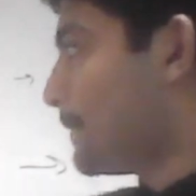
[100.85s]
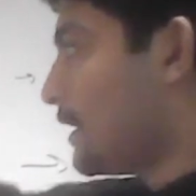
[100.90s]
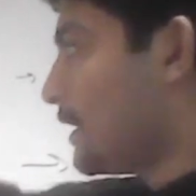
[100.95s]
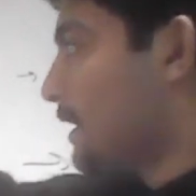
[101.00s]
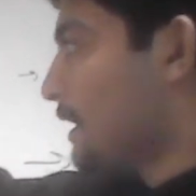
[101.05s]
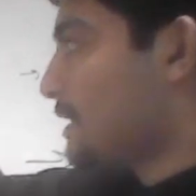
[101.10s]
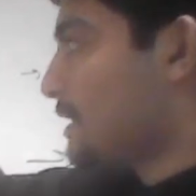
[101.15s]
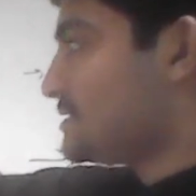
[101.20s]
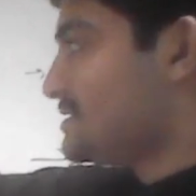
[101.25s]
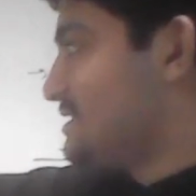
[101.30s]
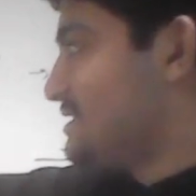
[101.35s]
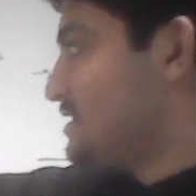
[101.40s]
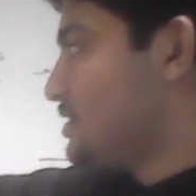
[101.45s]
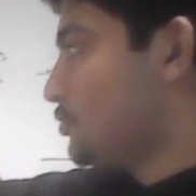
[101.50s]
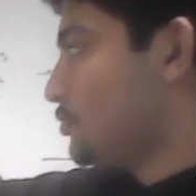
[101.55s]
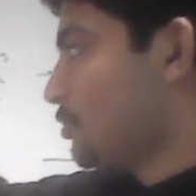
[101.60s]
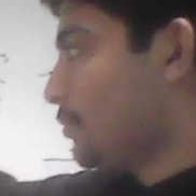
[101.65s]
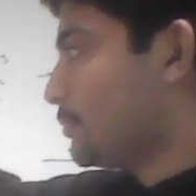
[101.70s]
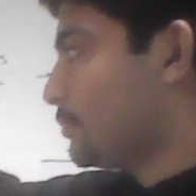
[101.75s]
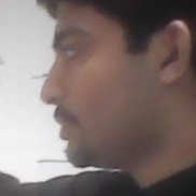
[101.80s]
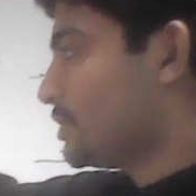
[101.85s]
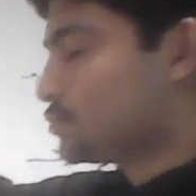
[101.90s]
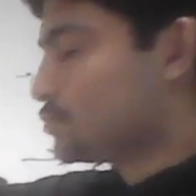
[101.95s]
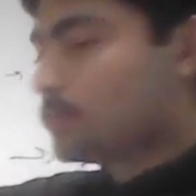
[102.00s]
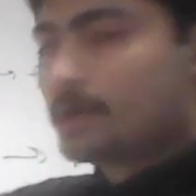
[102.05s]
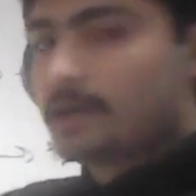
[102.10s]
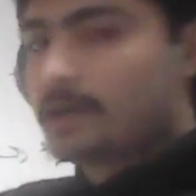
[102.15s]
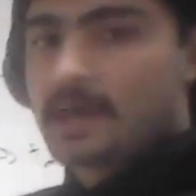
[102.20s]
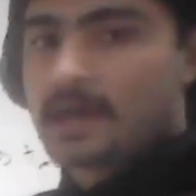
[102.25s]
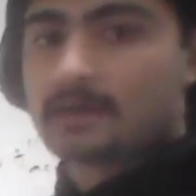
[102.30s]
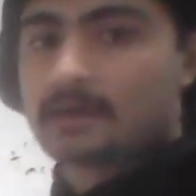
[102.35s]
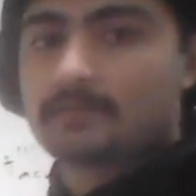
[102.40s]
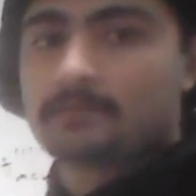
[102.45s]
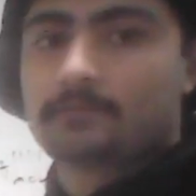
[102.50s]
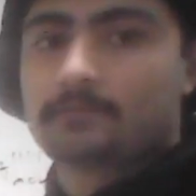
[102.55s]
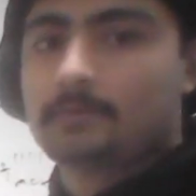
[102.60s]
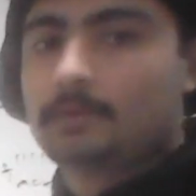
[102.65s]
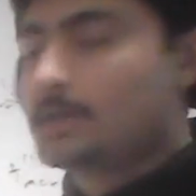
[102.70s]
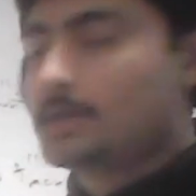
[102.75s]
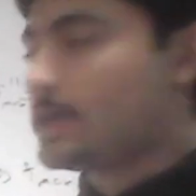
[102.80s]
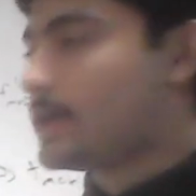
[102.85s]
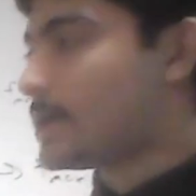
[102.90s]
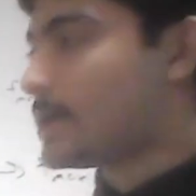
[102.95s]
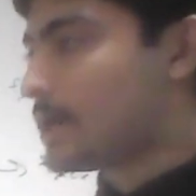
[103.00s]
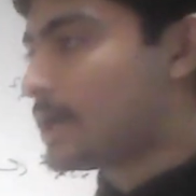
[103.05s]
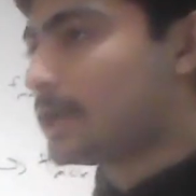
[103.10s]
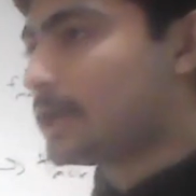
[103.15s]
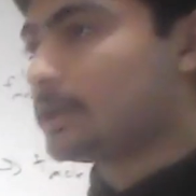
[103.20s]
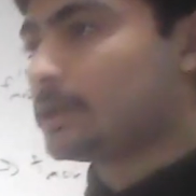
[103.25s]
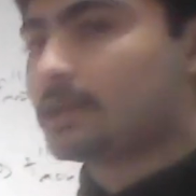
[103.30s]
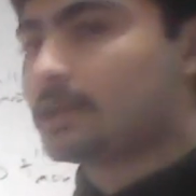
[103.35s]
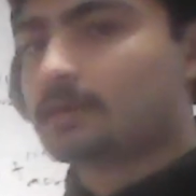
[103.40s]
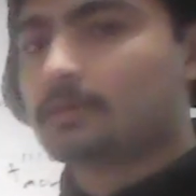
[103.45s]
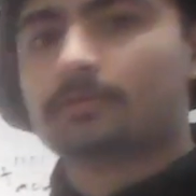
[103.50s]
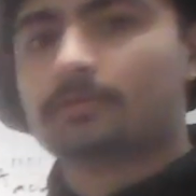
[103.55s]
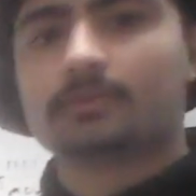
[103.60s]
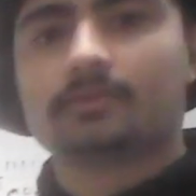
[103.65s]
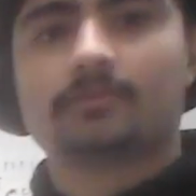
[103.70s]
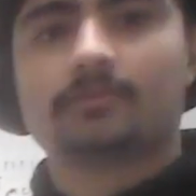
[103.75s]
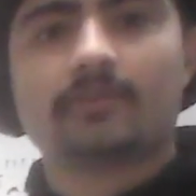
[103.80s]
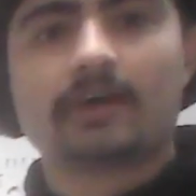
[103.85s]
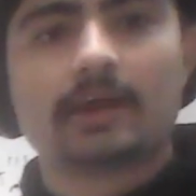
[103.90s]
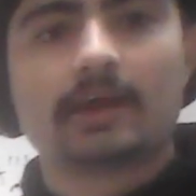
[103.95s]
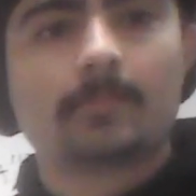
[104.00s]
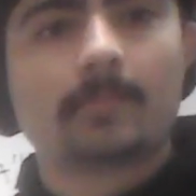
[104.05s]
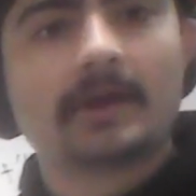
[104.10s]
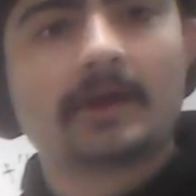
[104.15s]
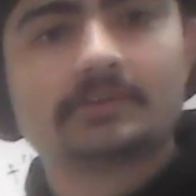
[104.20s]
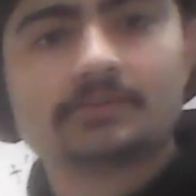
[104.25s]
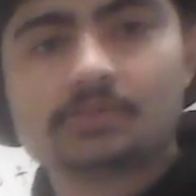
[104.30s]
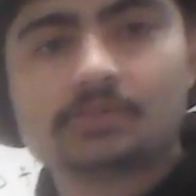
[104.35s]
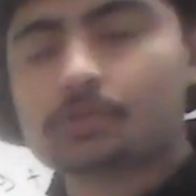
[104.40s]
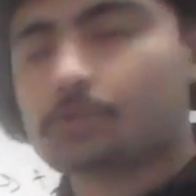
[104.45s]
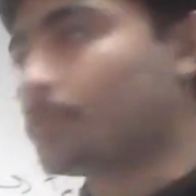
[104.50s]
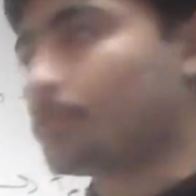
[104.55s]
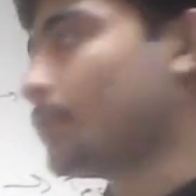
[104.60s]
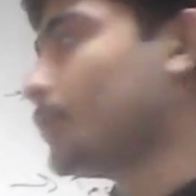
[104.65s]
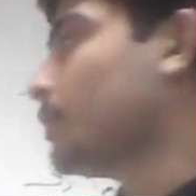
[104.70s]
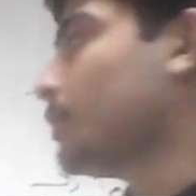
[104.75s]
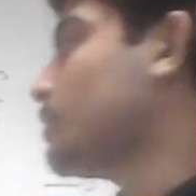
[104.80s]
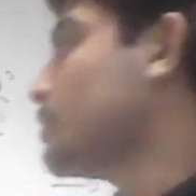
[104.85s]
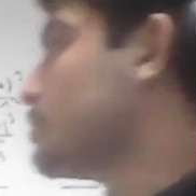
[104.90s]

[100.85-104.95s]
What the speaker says: I add 0 plus 1/2 and divide it by 2.